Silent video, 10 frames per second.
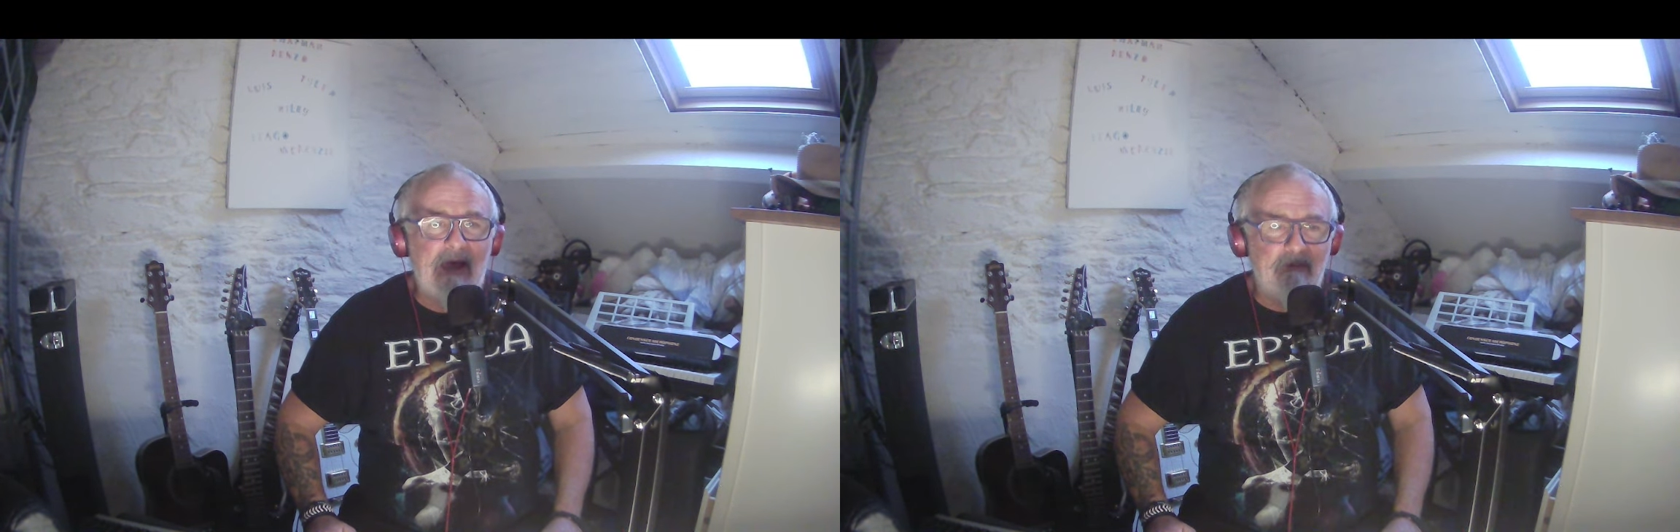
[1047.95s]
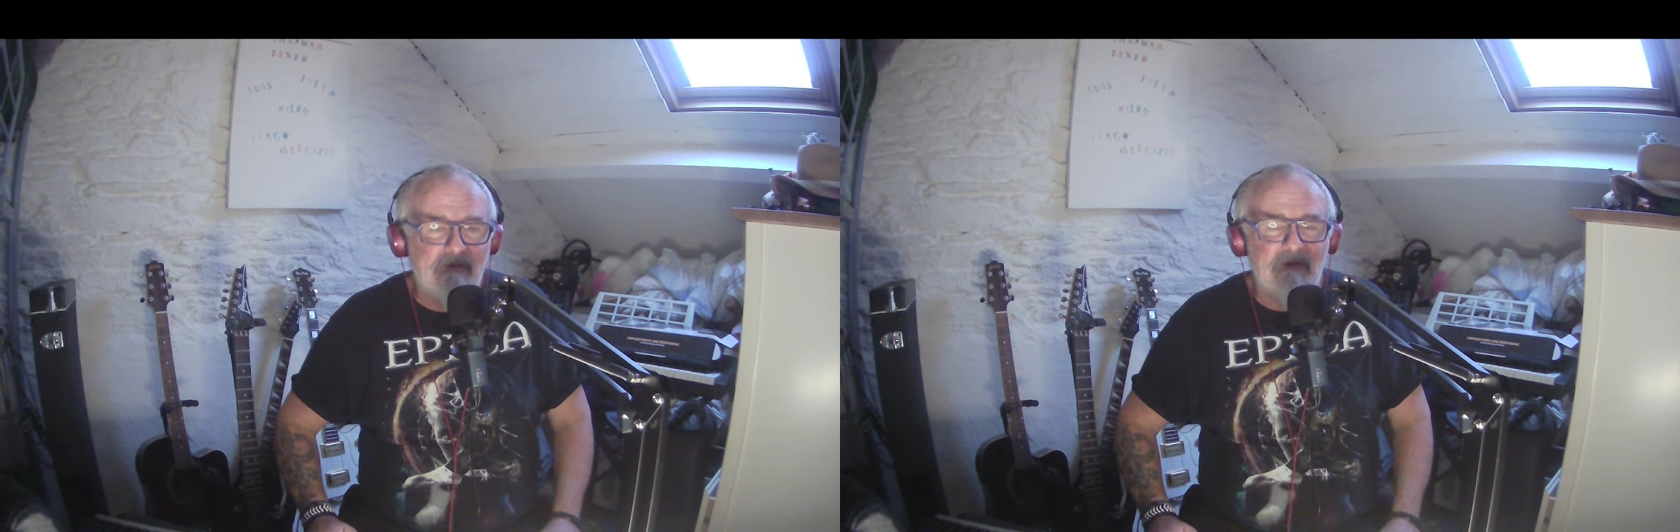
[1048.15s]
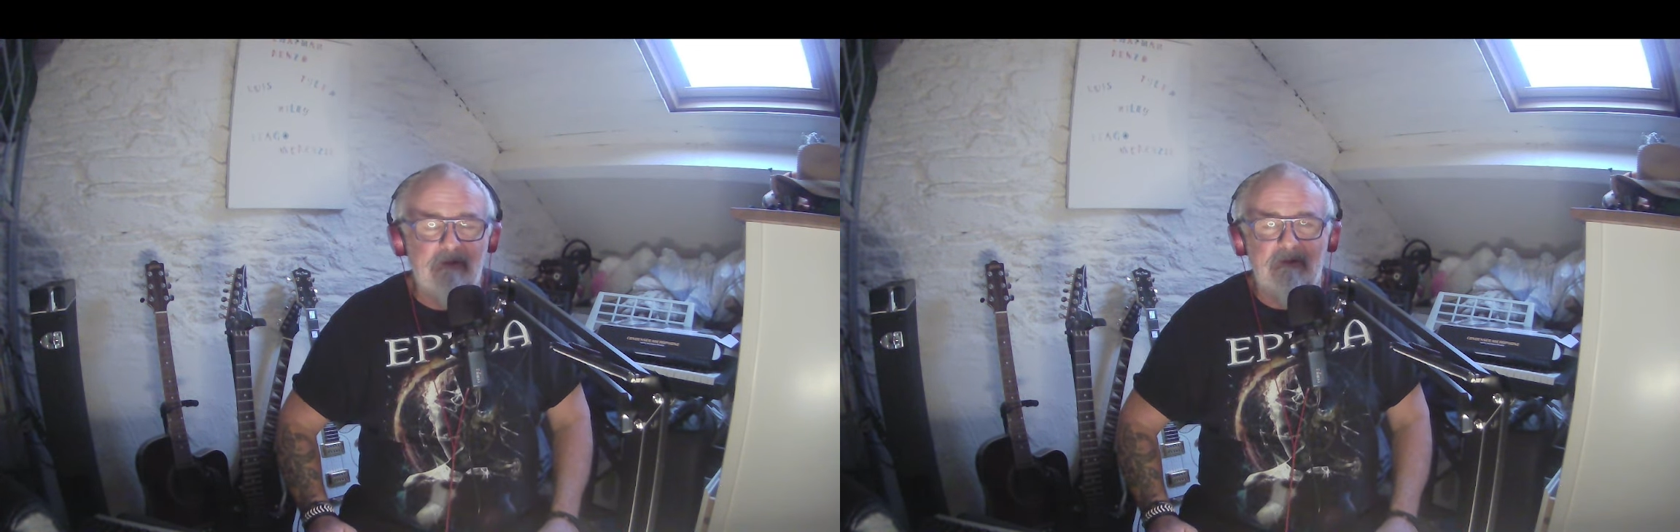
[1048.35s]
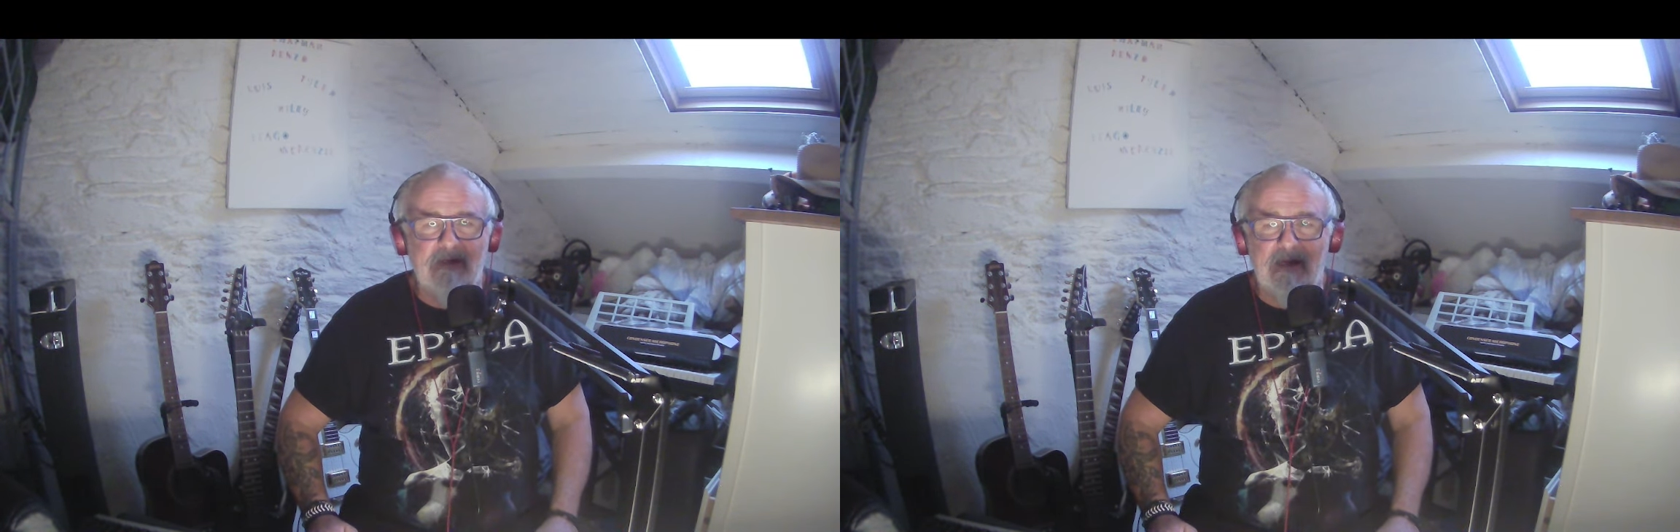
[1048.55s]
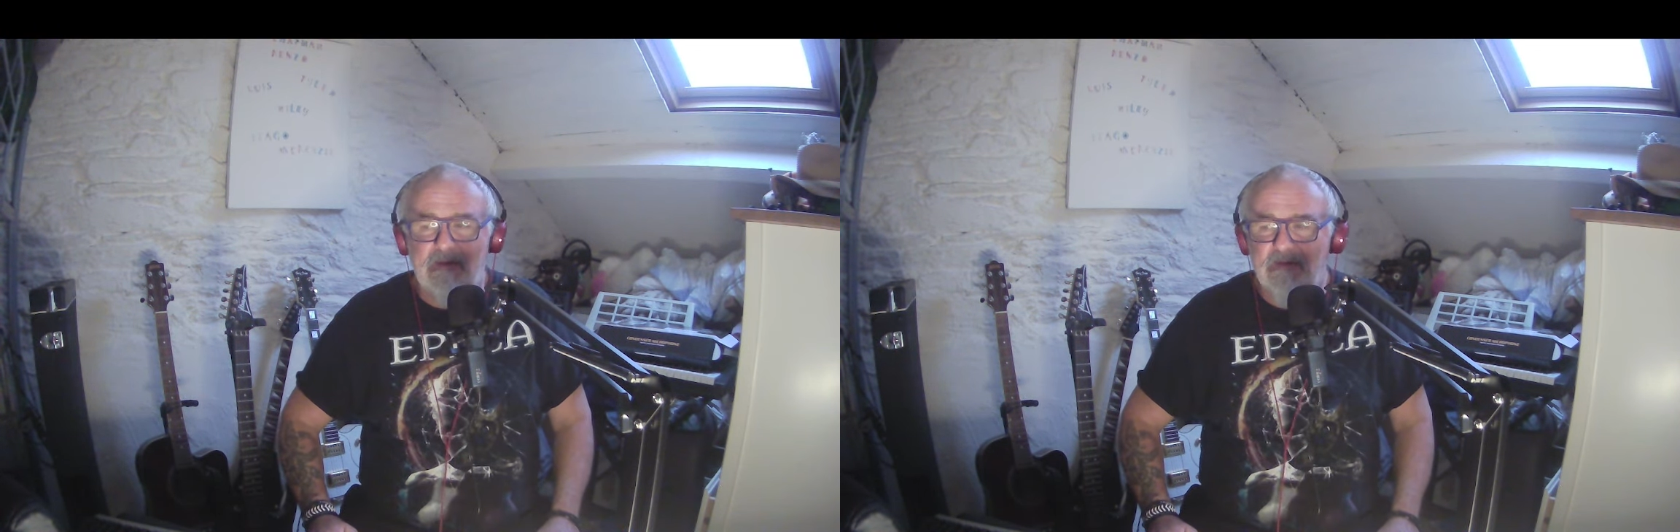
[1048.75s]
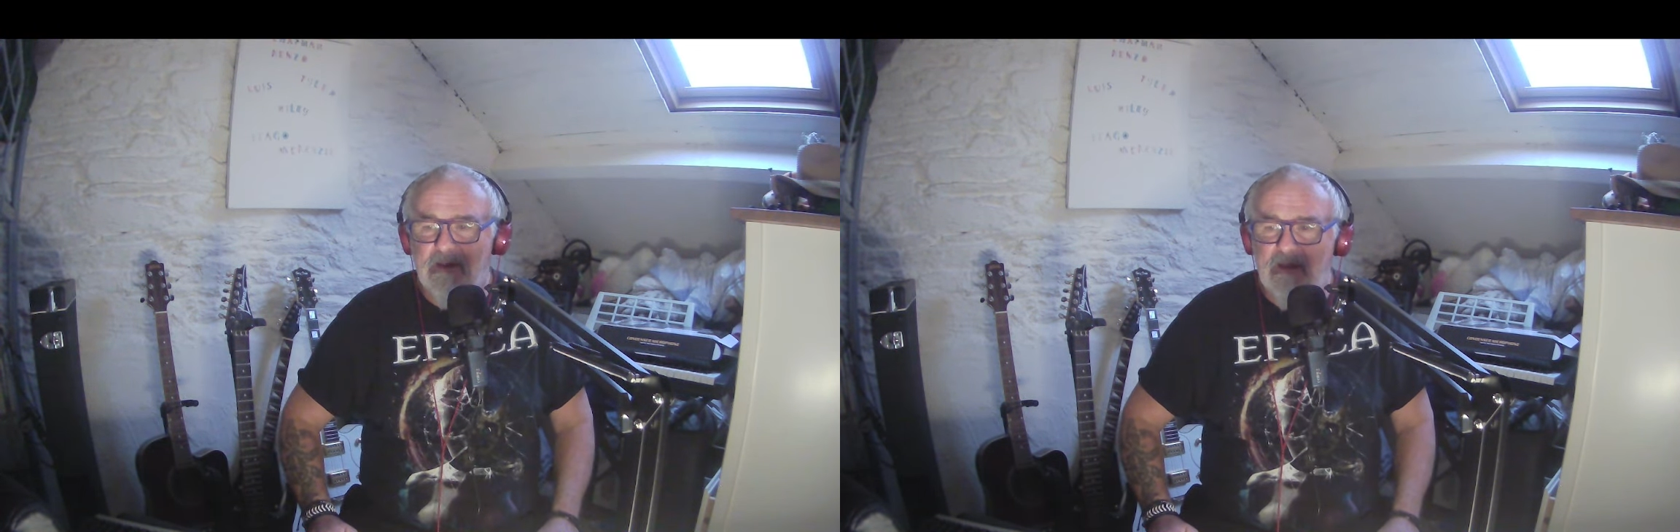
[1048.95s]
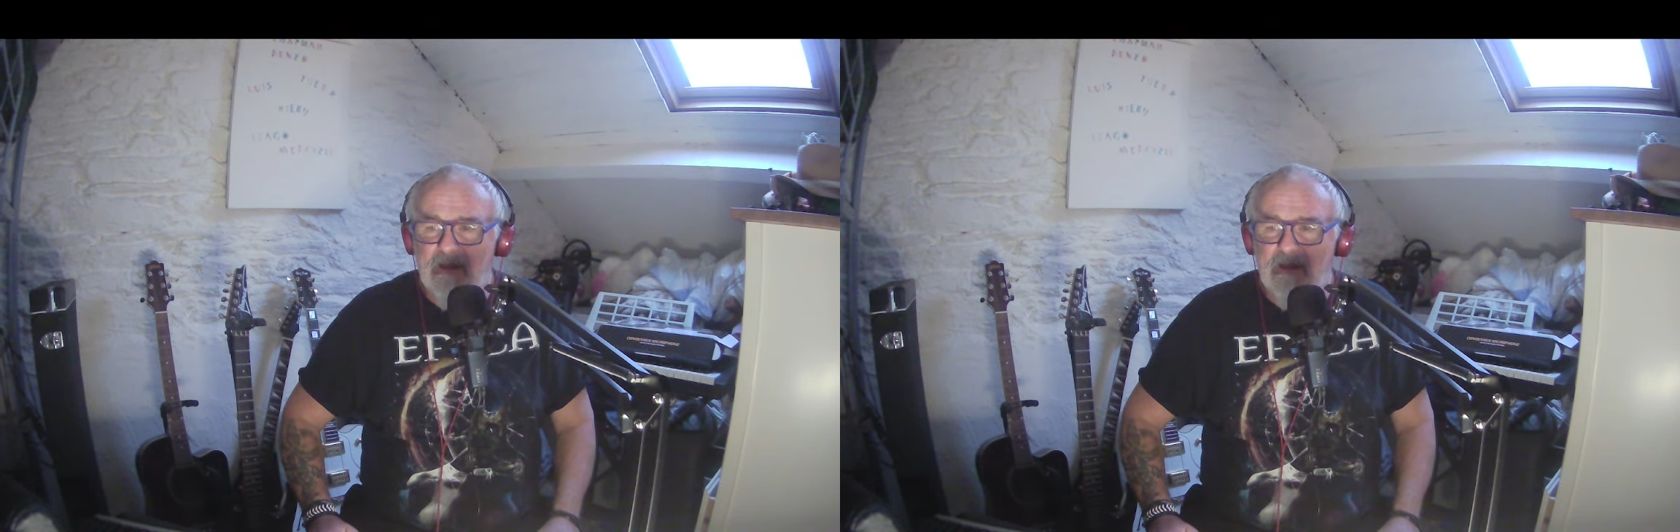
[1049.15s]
absolute talent.